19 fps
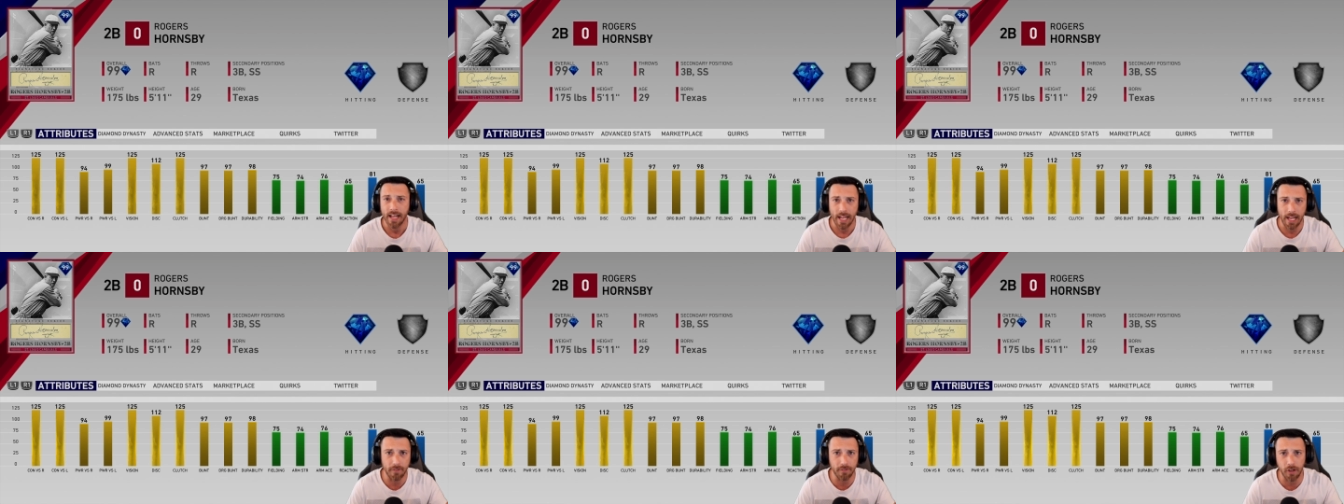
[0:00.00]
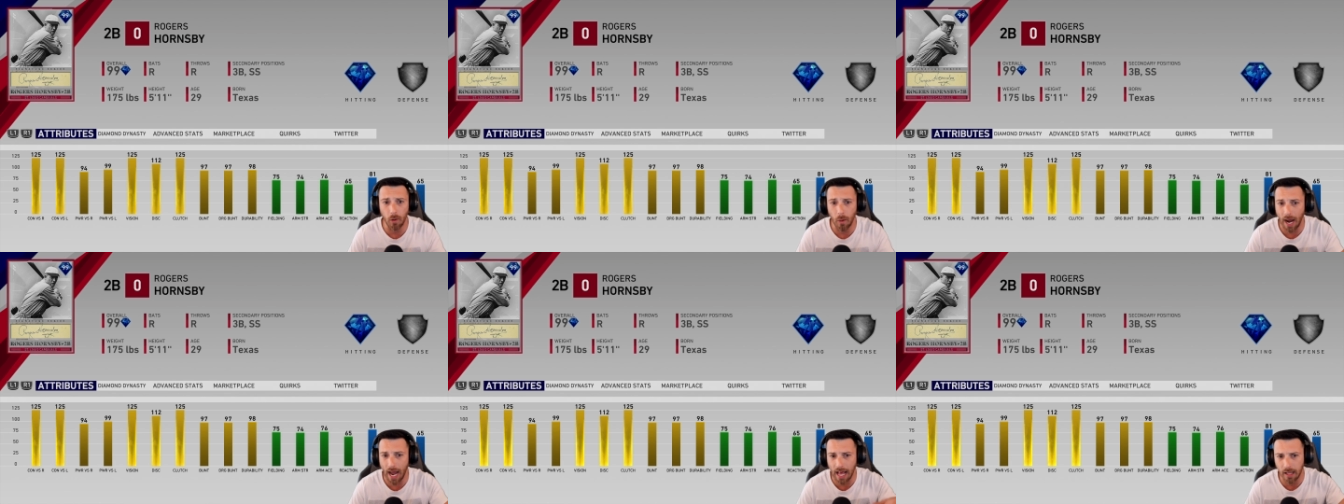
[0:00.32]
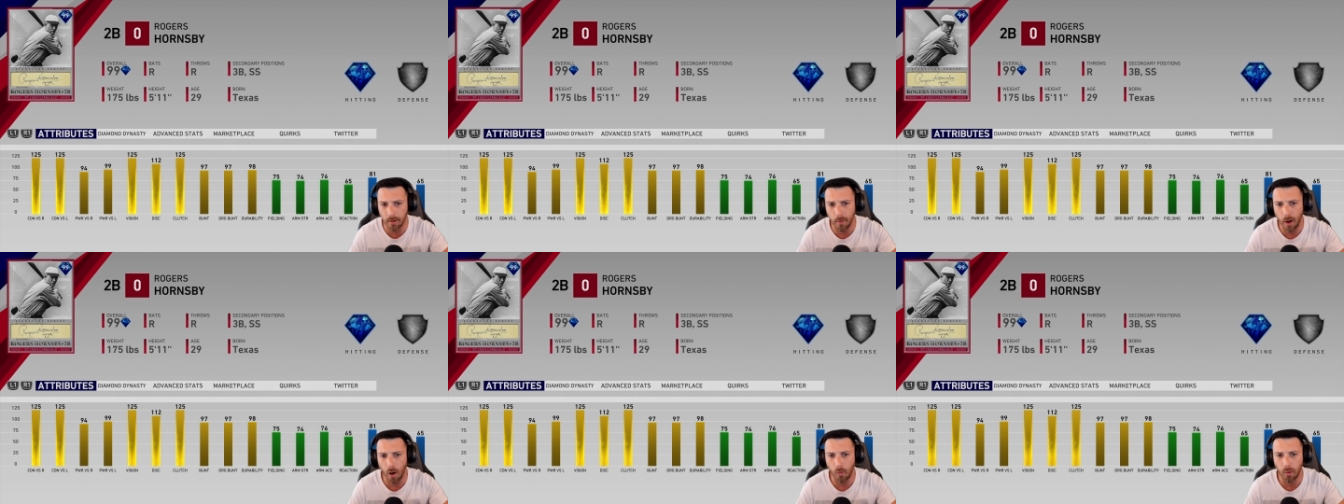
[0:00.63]
even though
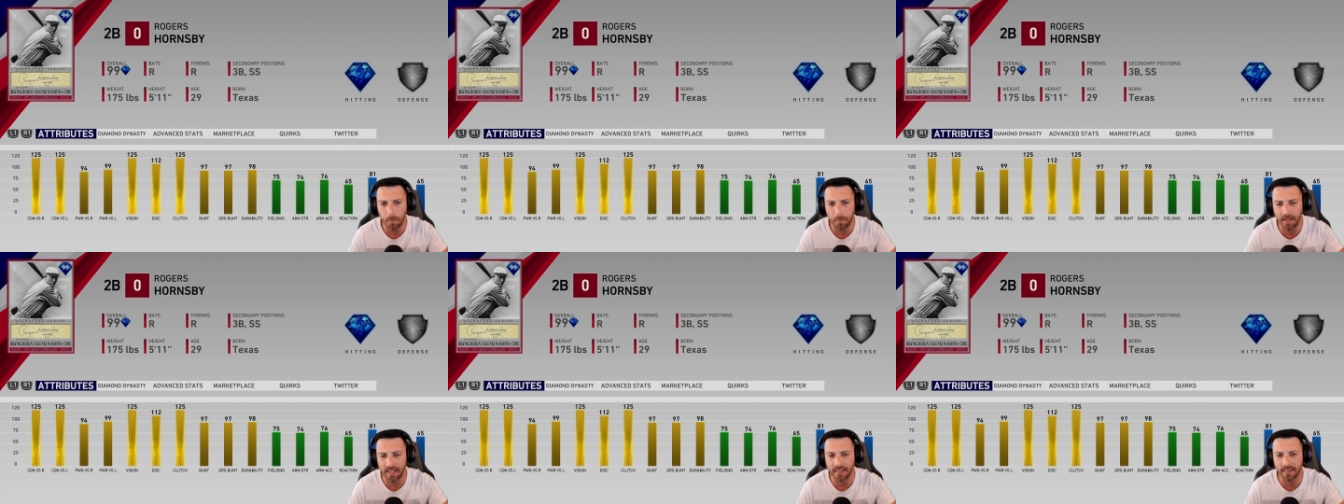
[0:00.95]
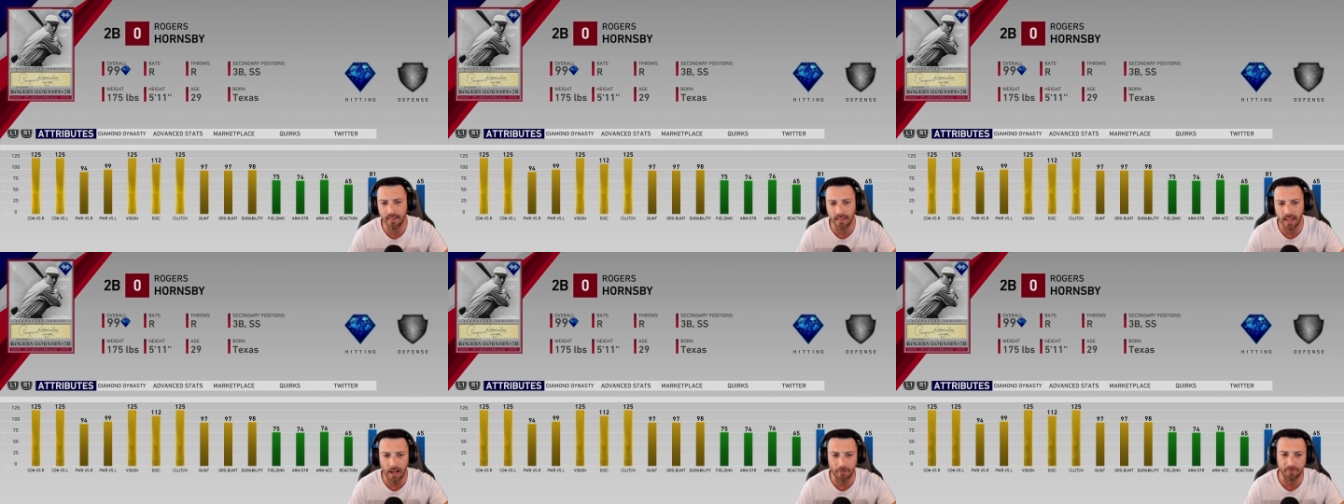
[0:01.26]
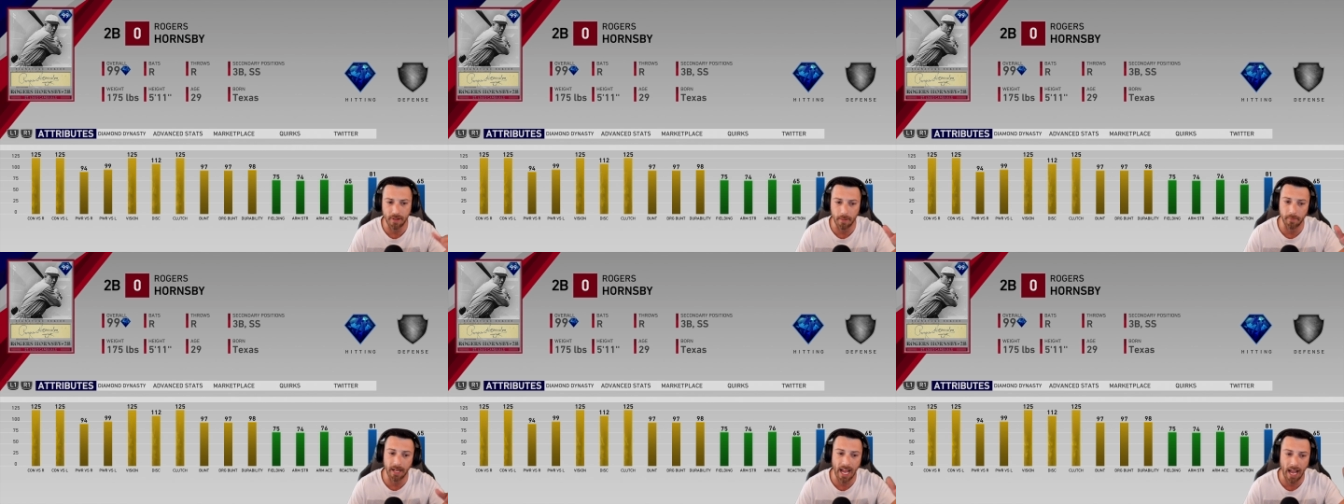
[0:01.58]
Alomar would be in the left.
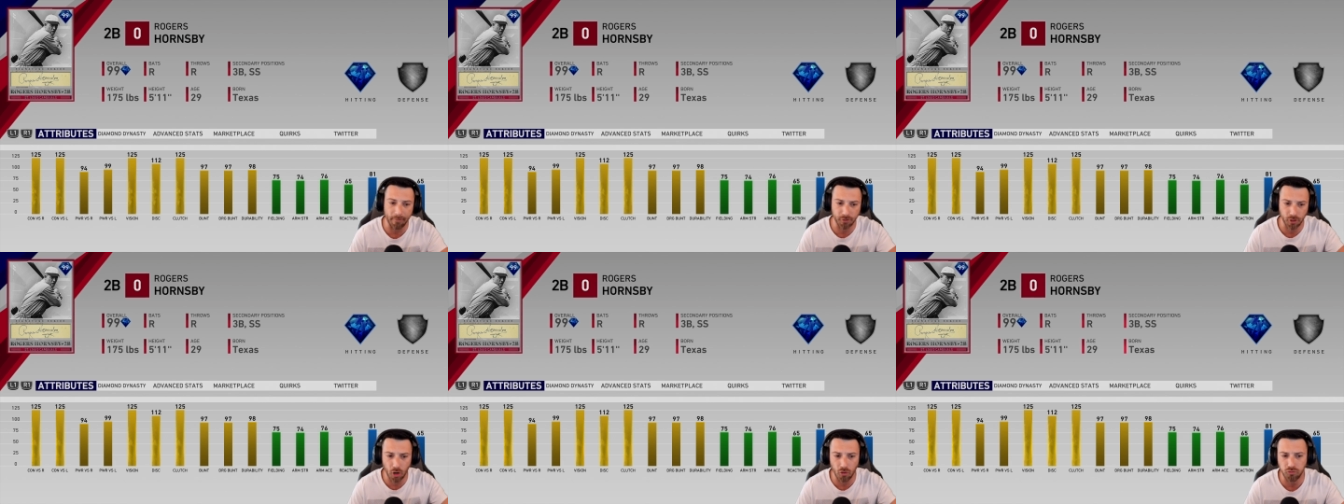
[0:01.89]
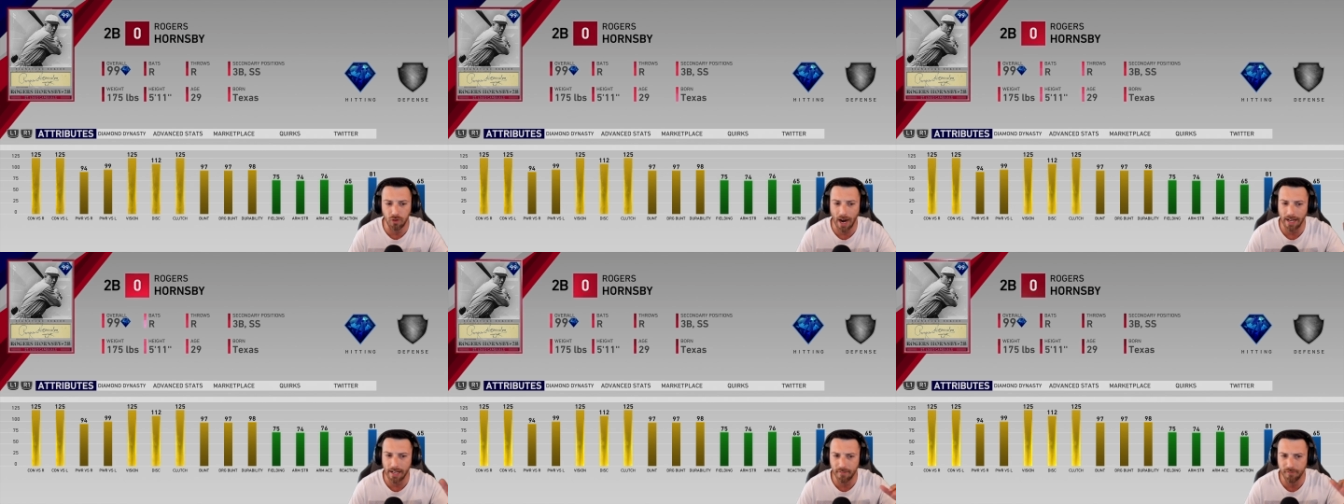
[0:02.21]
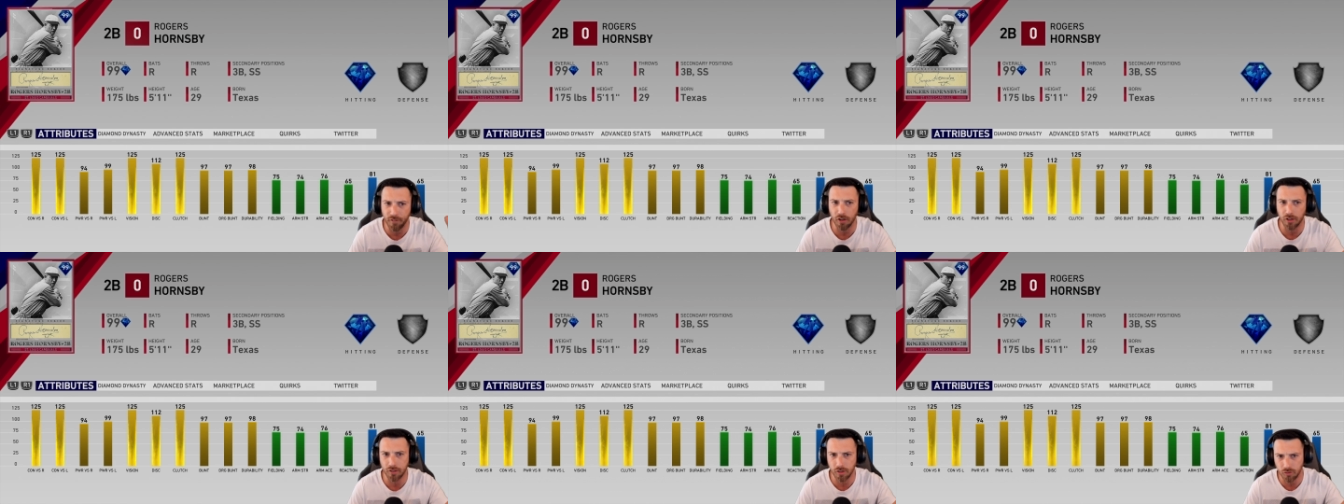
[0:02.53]
I'm going to have to go righty
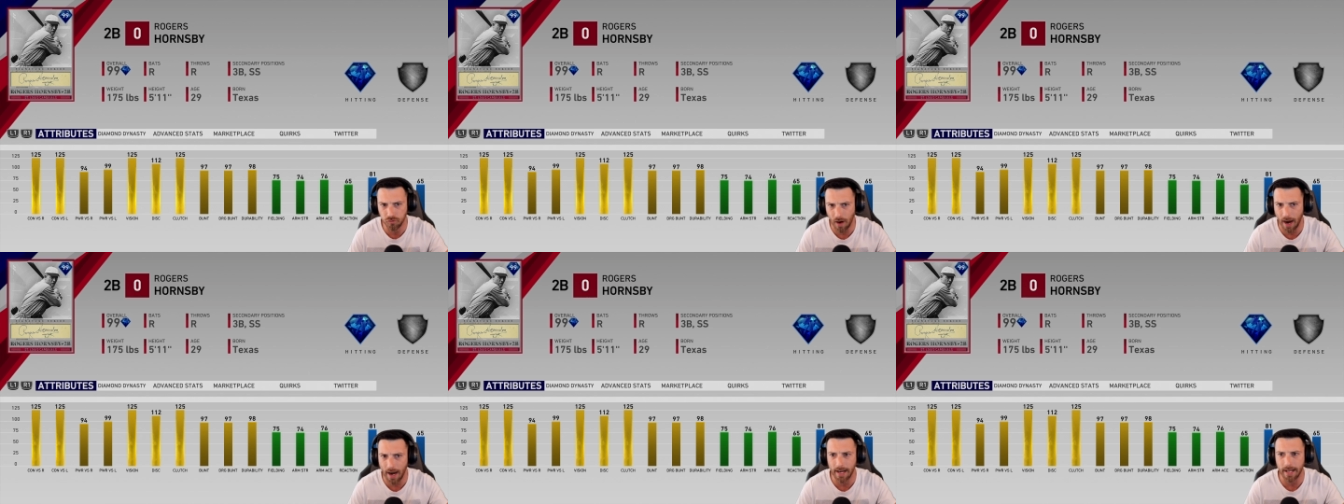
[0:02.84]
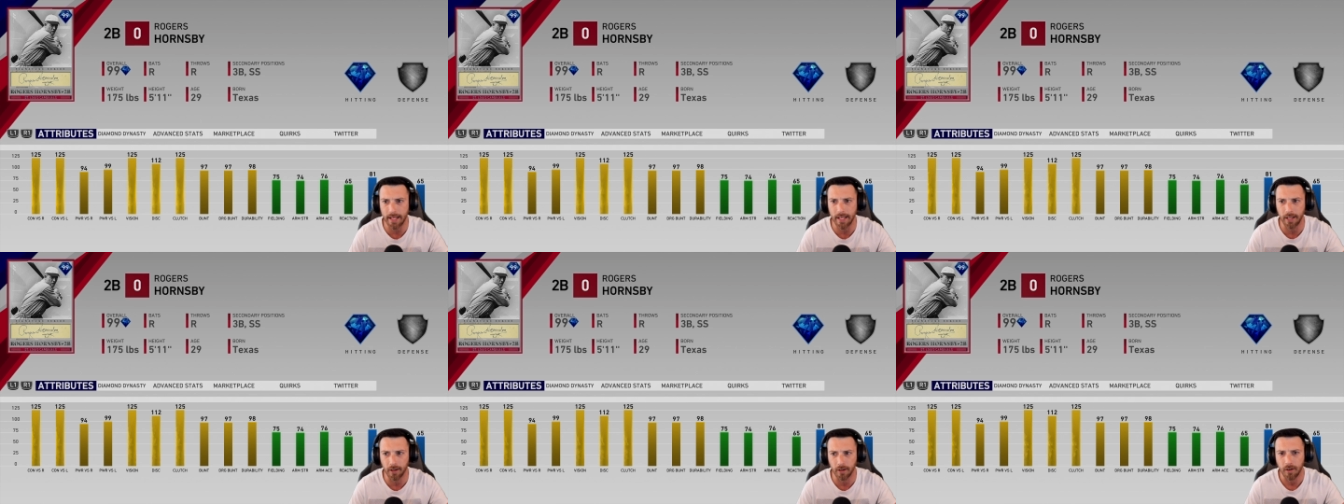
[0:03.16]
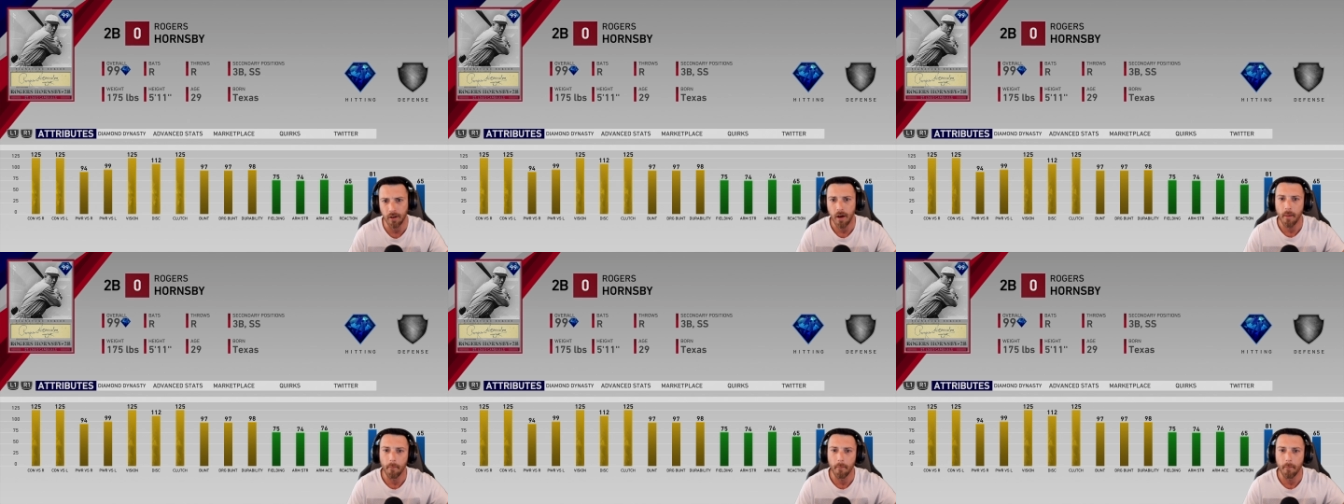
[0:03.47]
versus righty here.